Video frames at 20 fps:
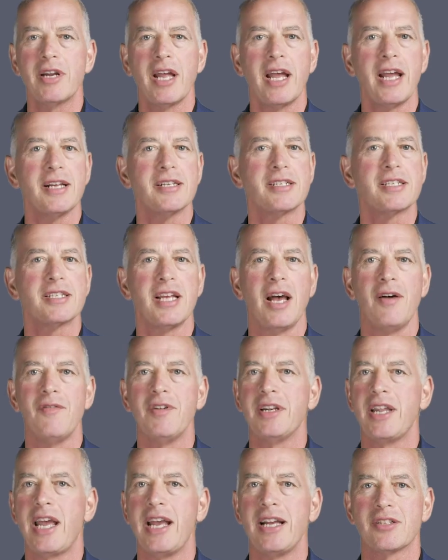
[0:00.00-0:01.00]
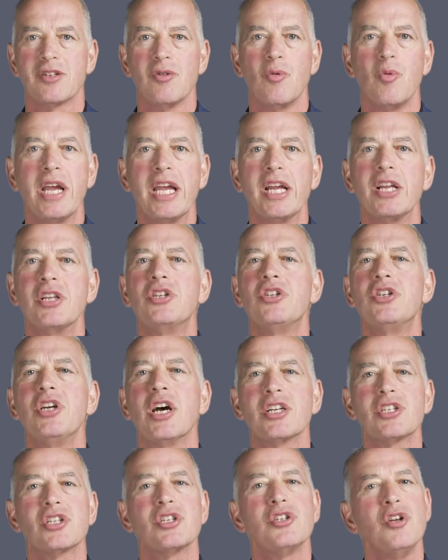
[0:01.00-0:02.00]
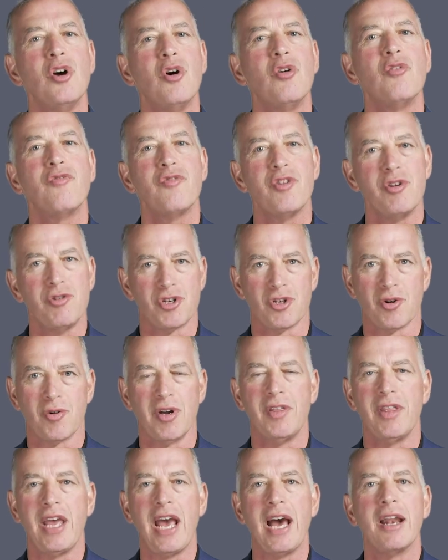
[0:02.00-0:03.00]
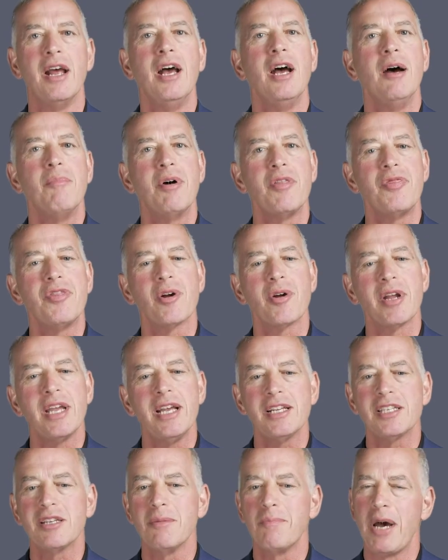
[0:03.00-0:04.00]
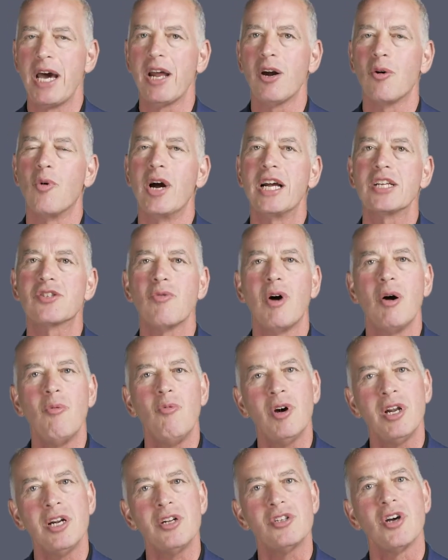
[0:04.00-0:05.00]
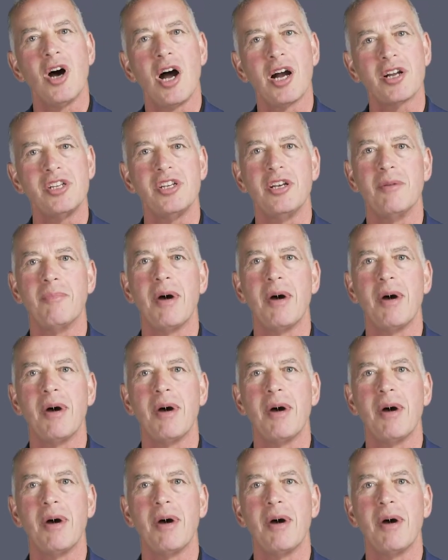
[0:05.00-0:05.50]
days, 7 days a week, just no future in that. But there is a better way. So I want to talk to you